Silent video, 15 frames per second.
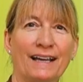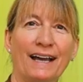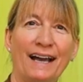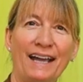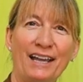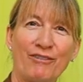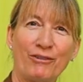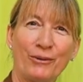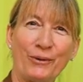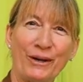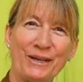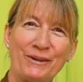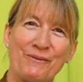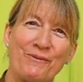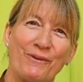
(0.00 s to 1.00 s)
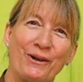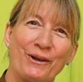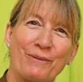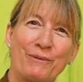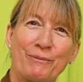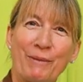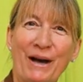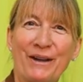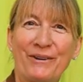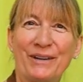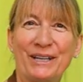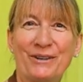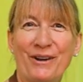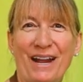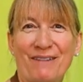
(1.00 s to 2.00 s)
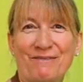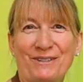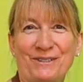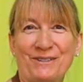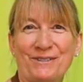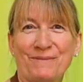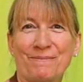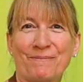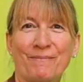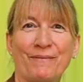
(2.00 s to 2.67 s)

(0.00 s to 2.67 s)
Hi everyone, welcome to Pottery Crafters.